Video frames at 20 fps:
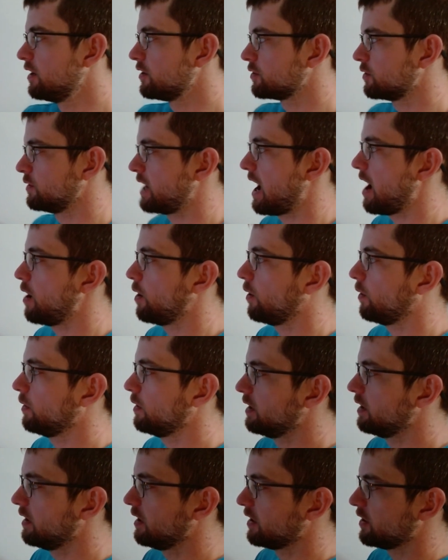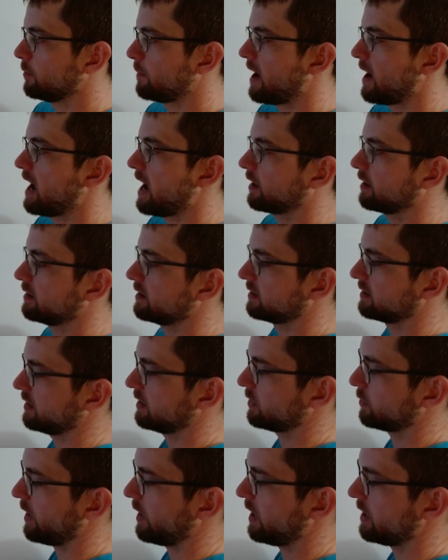So now you're back to the
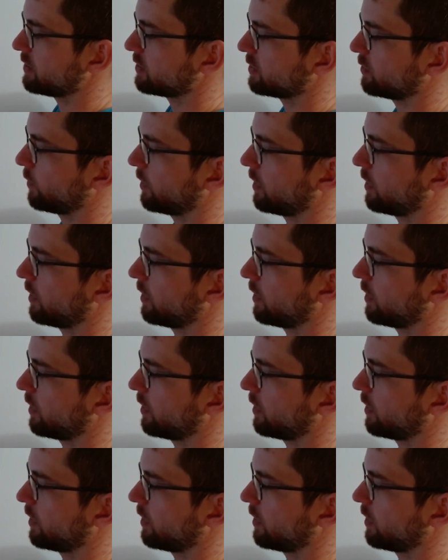situation